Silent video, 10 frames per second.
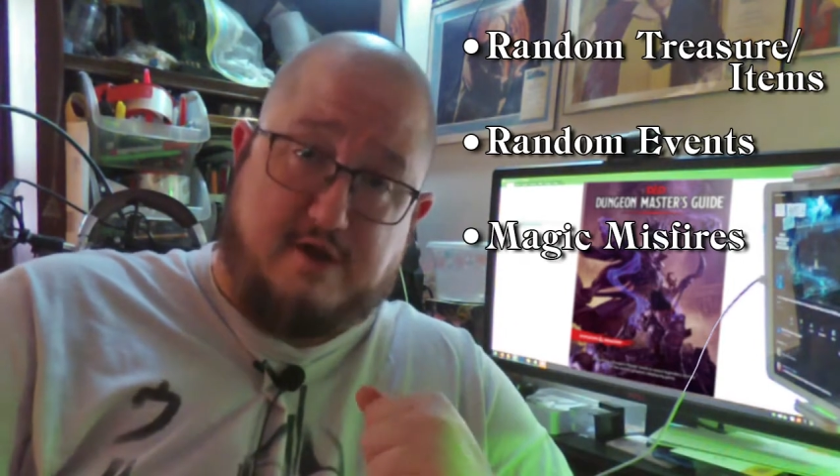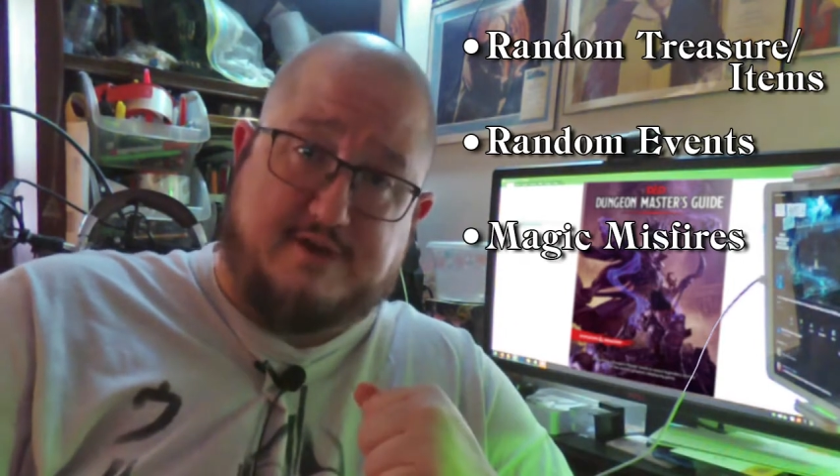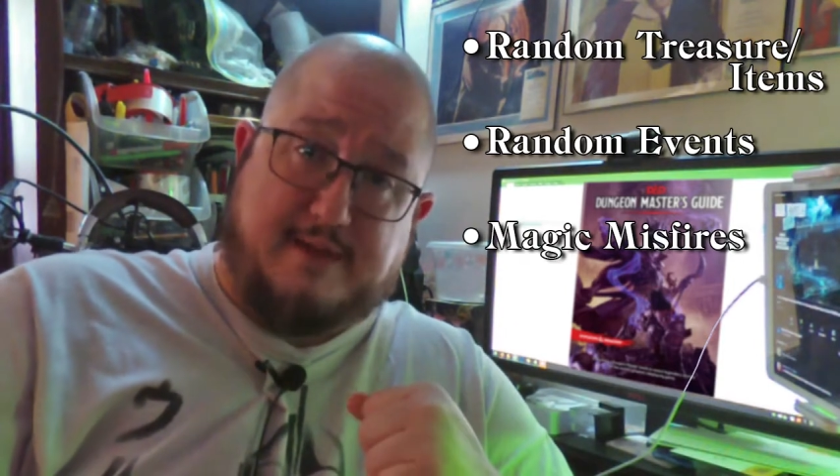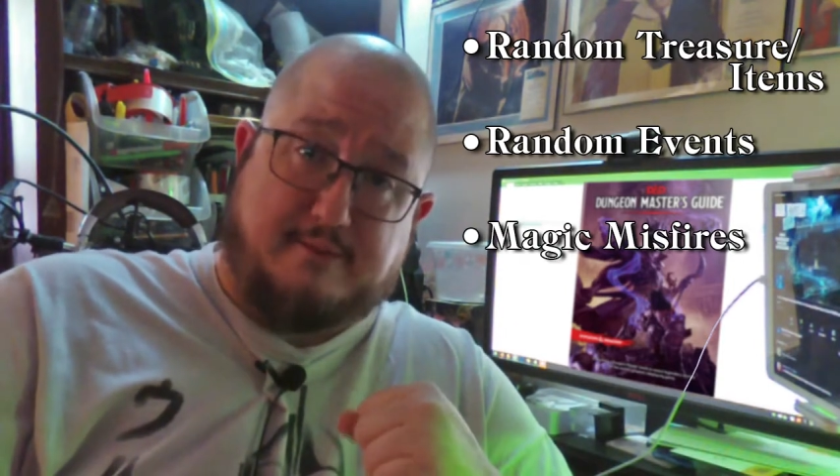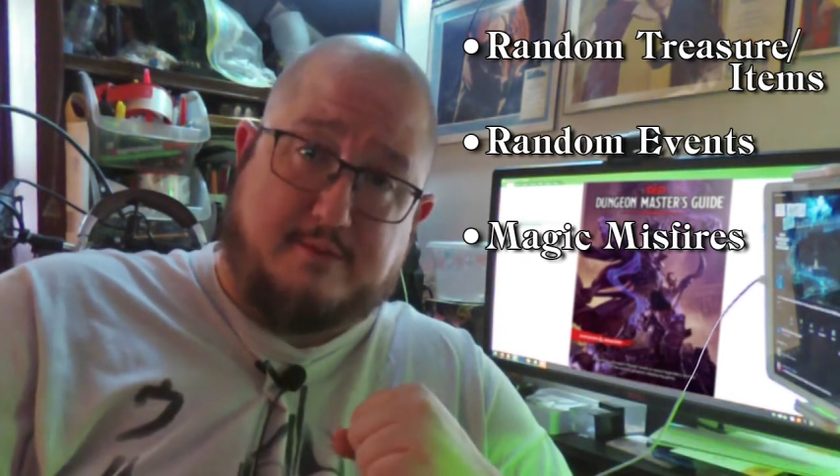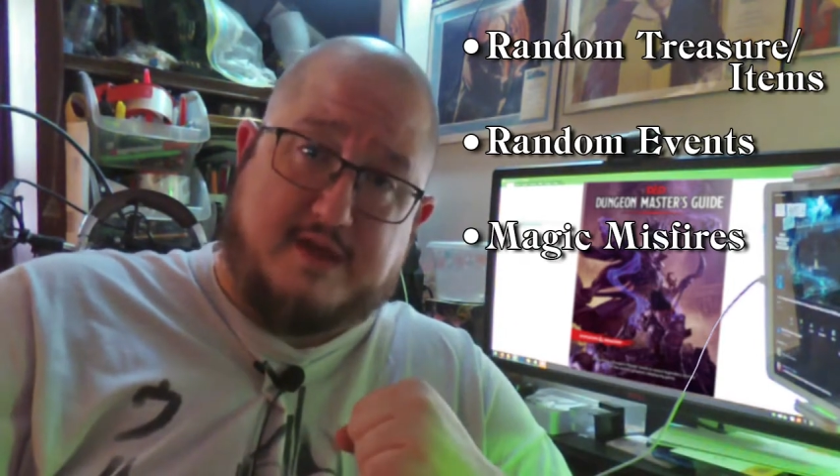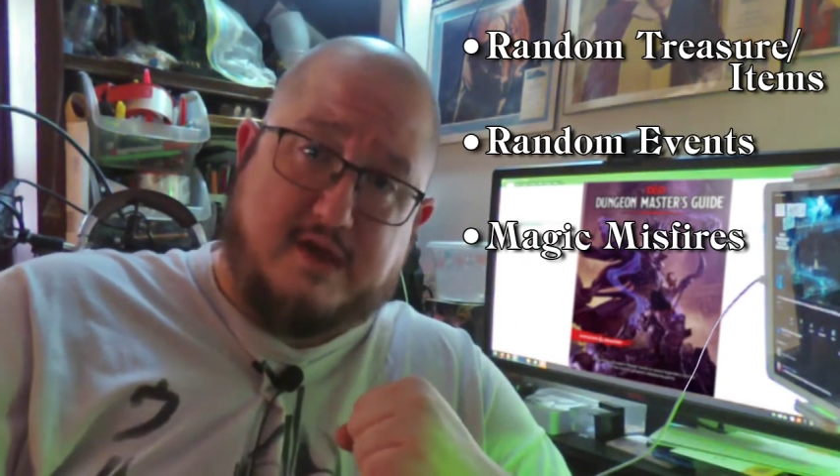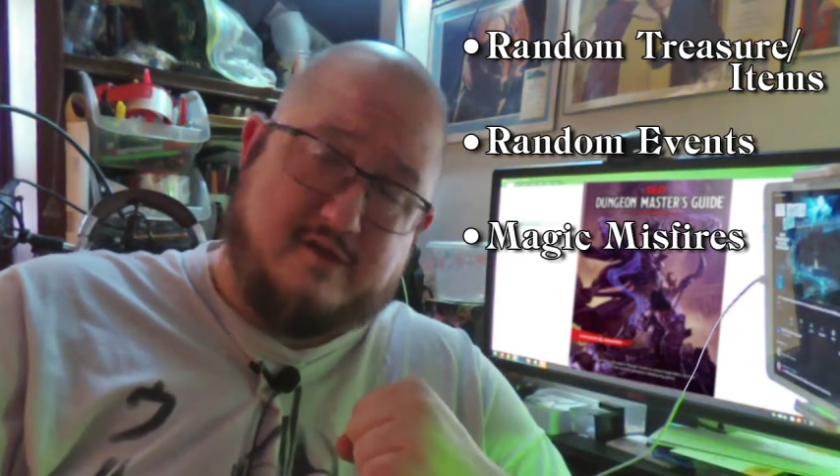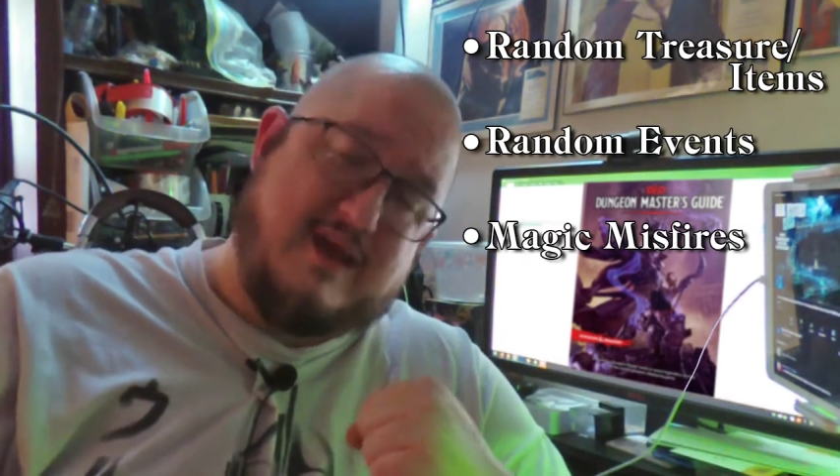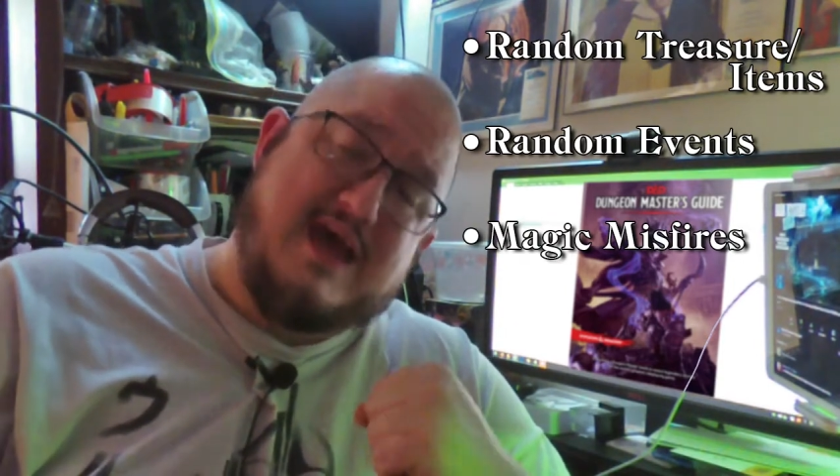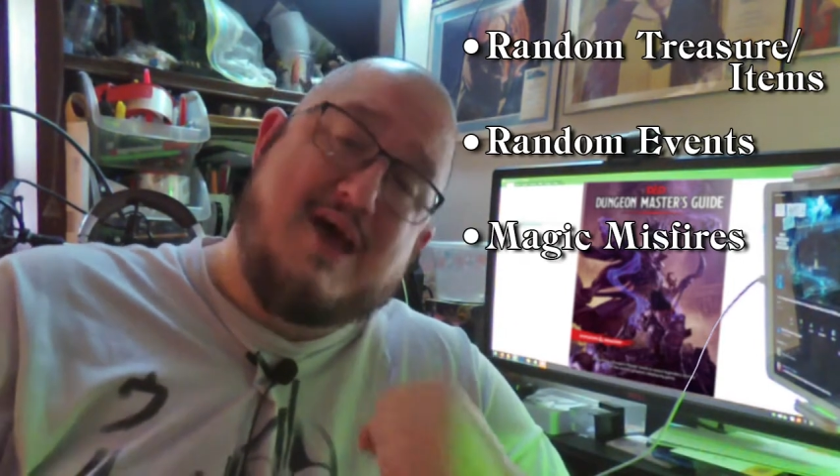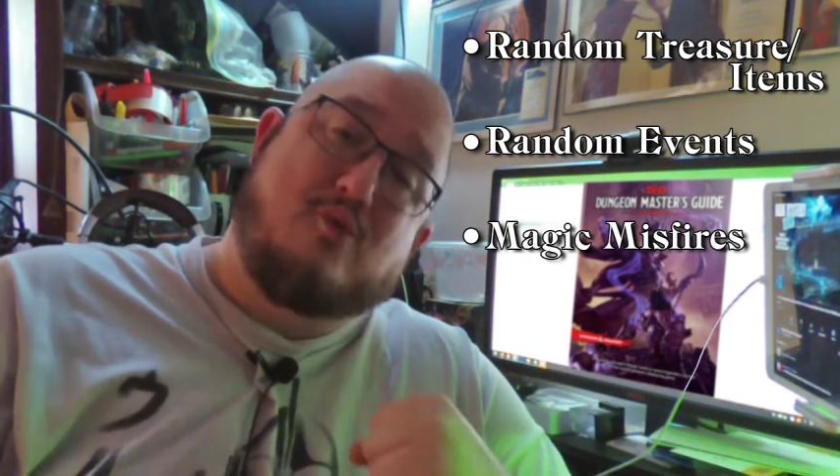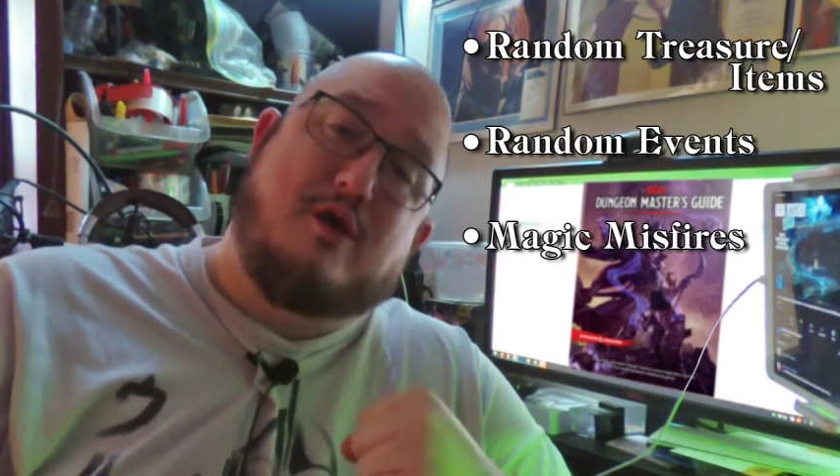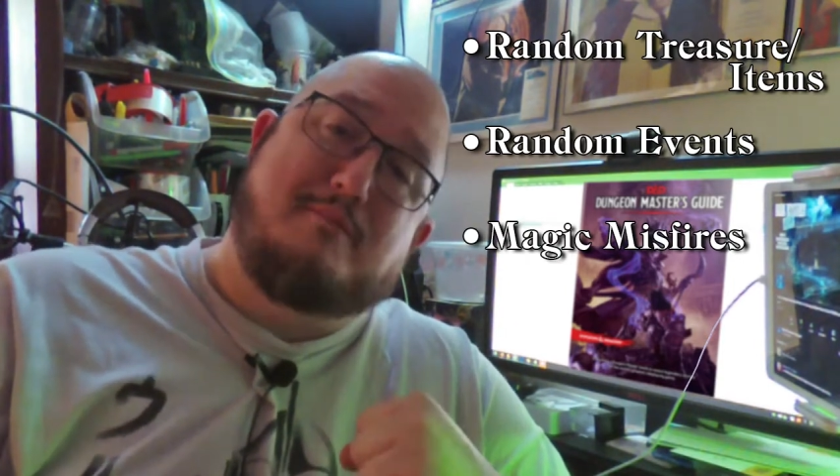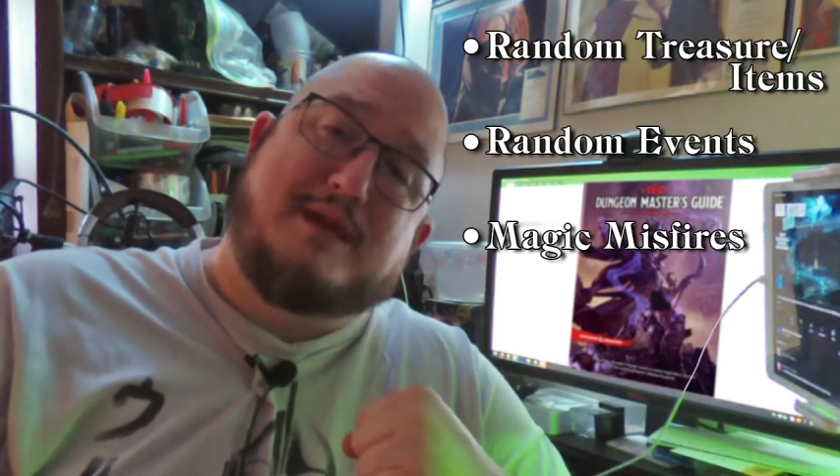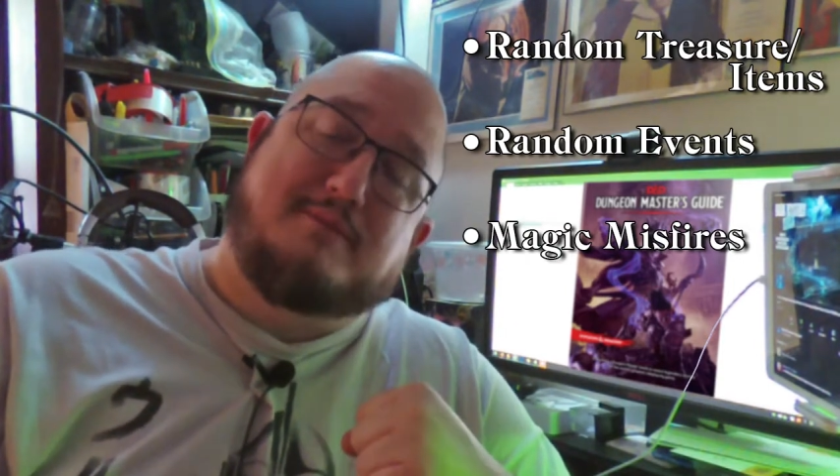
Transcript: table, because we're a big